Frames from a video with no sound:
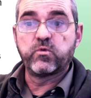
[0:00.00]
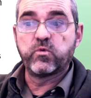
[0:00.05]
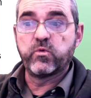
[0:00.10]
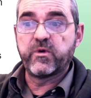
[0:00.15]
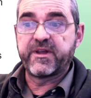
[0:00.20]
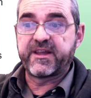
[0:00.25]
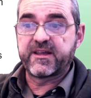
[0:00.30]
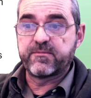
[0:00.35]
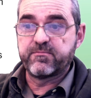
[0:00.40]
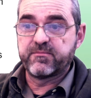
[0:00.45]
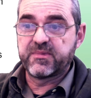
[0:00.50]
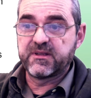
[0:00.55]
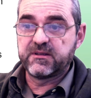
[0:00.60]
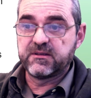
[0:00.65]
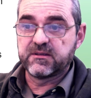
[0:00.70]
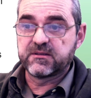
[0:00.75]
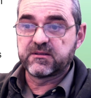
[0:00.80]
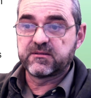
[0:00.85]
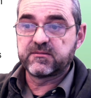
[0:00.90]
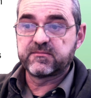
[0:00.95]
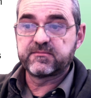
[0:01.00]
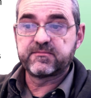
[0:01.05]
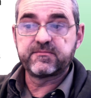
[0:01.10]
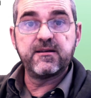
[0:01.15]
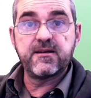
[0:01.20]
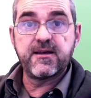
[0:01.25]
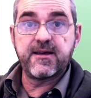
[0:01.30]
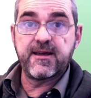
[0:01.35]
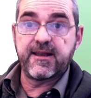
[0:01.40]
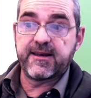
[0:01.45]
we can build
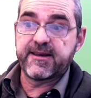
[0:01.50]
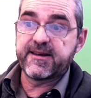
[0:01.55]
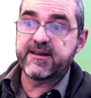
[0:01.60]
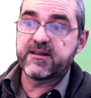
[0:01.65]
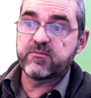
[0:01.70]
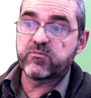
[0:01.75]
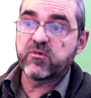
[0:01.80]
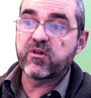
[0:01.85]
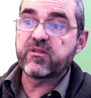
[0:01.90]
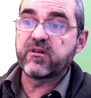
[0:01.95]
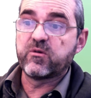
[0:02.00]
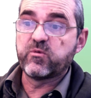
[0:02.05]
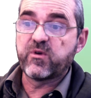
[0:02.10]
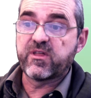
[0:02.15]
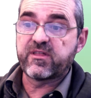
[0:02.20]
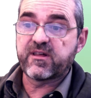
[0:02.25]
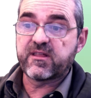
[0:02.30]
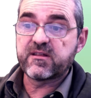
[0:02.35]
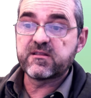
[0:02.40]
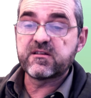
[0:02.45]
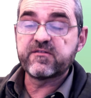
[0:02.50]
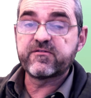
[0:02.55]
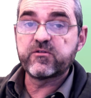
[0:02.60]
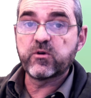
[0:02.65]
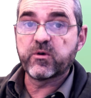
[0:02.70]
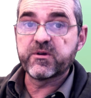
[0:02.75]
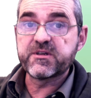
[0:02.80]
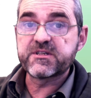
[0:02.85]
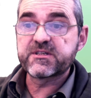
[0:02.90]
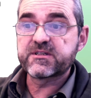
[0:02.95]
a linear model with additive
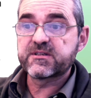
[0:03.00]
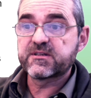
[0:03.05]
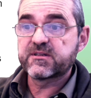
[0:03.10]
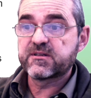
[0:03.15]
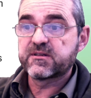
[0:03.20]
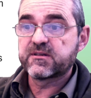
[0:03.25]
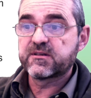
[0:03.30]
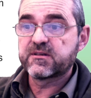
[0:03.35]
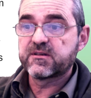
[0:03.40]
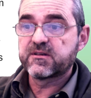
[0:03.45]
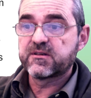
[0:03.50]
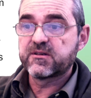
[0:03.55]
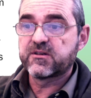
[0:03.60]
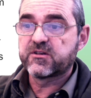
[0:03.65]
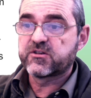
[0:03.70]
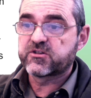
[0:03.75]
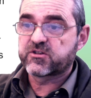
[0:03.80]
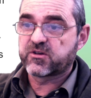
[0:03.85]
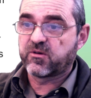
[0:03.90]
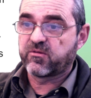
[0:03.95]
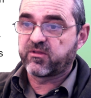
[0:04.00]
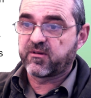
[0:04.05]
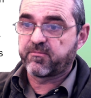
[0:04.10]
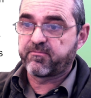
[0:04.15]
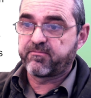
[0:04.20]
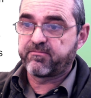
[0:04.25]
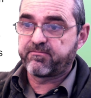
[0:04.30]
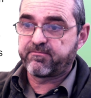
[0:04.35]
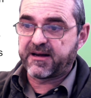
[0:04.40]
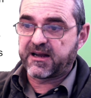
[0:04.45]
noise, so the
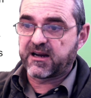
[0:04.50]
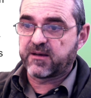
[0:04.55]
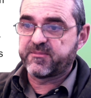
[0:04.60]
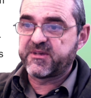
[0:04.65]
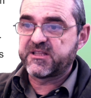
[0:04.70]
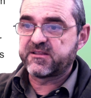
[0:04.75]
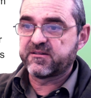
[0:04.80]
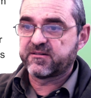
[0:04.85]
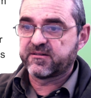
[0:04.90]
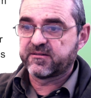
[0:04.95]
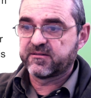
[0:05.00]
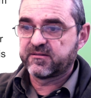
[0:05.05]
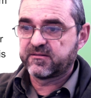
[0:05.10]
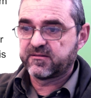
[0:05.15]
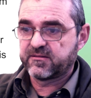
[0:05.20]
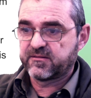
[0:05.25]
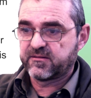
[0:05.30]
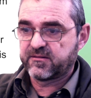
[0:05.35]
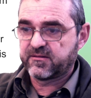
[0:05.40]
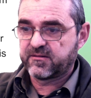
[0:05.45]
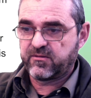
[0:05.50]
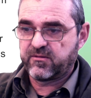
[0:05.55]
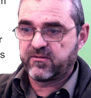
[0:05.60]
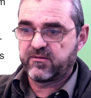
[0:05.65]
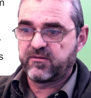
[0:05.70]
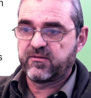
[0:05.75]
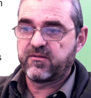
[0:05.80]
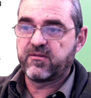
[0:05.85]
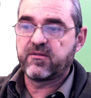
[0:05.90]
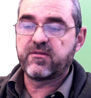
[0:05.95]
parameter
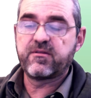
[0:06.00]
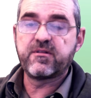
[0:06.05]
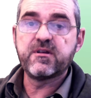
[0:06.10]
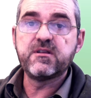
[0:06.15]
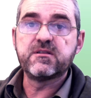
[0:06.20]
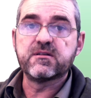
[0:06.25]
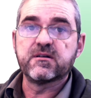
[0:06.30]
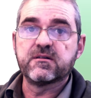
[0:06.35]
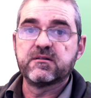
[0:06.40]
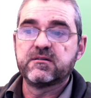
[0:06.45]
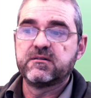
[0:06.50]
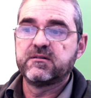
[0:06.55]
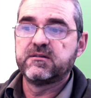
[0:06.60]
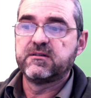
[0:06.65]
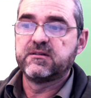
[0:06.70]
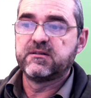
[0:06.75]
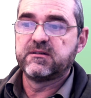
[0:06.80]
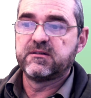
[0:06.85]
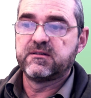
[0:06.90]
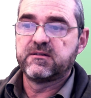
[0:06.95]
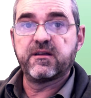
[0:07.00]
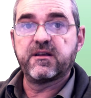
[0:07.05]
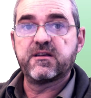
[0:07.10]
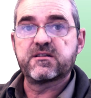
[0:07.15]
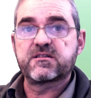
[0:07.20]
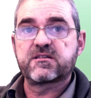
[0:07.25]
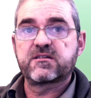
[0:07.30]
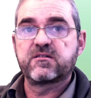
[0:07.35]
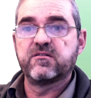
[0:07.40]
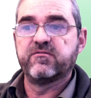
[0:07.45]
theta
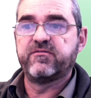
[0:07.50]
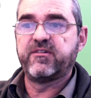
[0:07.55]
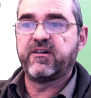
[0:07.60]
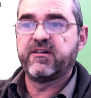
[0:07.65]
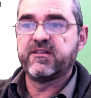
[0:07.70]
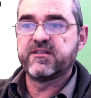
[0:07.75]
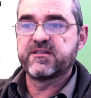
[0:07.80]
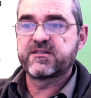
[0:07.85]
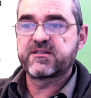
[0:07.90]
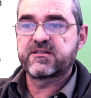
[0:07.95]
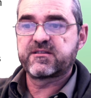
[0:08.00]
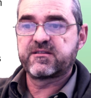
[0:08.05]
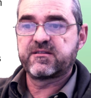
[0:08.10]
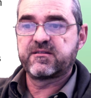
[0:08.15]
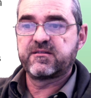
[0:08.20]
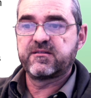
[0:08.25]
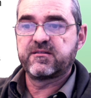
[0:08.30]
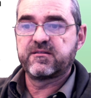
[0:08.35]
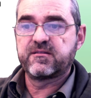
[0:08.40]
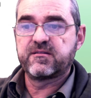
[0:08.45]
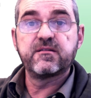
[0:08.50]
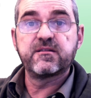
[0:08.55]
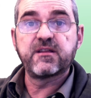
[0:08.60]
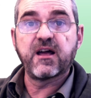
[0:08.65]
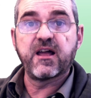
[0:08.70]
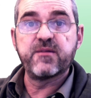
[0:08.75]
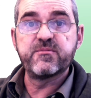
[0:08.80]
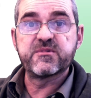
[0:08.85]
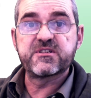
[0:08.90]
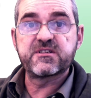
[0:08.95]
is covariance
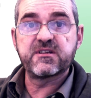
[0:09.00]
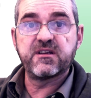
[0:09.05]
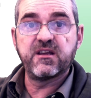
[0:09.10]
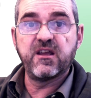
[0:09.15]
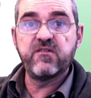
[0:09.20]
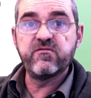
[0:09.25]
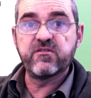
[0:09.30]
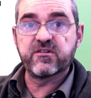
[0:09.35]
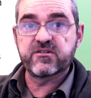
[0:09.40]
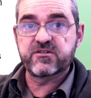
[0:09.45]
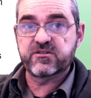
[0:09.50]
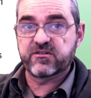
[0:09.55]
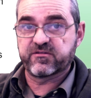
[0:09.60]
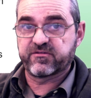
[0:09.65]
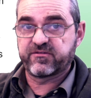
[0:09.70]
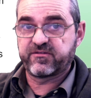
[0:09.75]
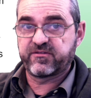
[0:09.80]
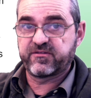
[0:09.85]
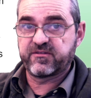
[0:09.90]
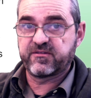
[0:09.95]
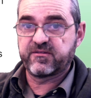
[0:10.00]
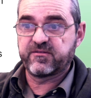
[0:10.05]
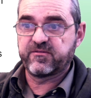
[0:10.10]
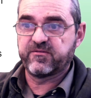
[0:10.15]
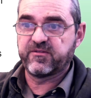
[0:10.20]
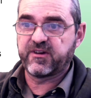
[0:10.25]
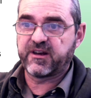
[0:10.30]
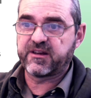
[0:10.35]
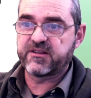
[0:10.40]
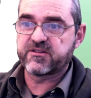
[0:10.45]
times inverse of
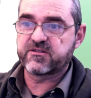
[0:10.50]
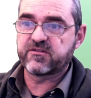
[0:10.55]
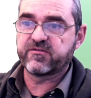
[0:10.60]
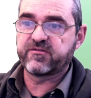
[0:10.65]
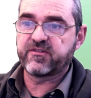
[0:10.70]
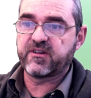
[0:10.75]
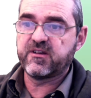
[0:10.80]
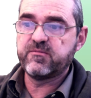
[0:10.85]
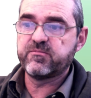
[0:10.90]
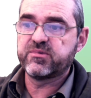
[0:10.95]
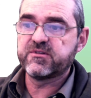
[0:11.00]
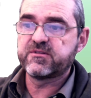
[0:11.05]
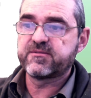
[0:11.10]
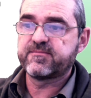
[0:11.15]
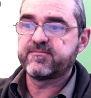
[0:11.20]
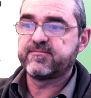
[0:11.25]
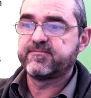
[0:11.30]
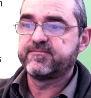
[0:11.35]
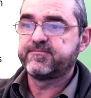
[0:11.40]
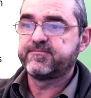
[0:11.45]
variance of input,